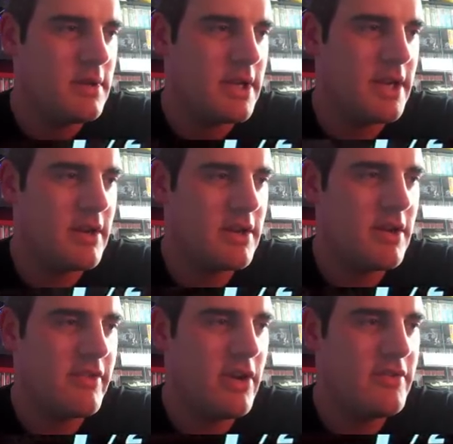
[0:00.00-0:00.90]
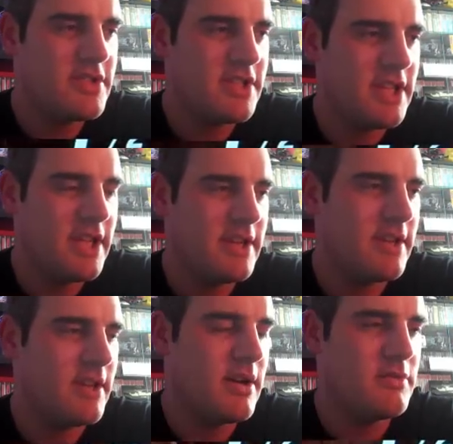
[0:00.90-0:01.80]
Again, I kind of oversteered.
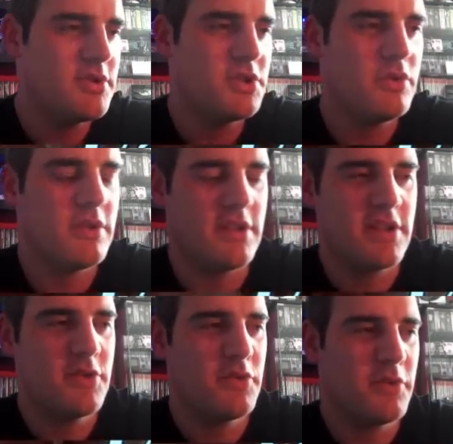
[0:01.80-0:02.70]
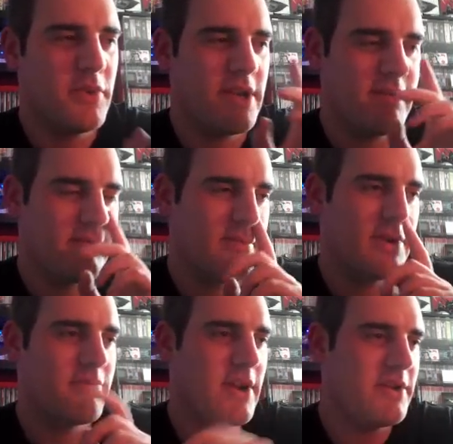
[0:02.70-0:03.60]
I was sure that the corner went
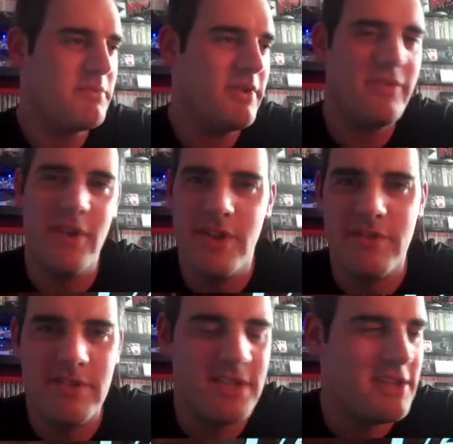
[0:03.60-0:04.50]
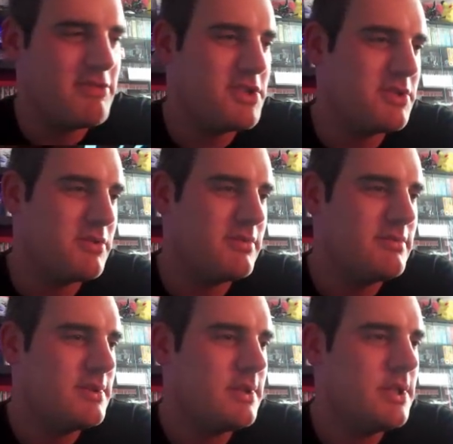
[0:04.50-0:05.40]
round a bit further in the original
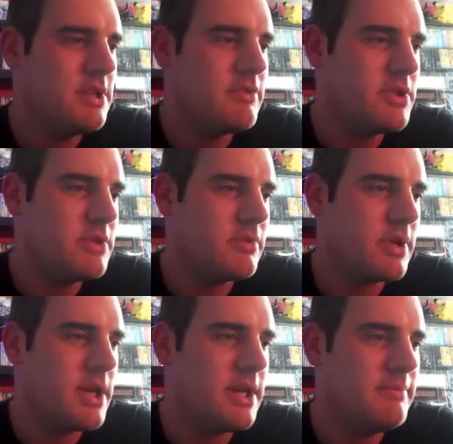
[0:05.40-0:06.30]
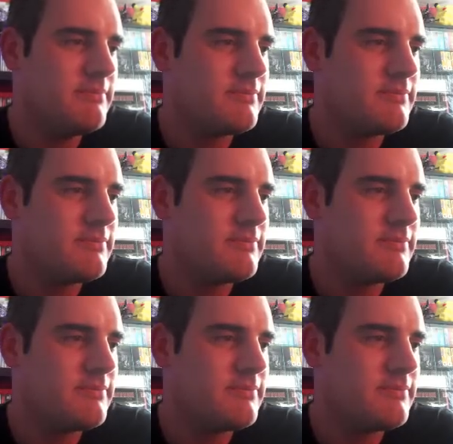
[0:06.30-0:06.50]
game.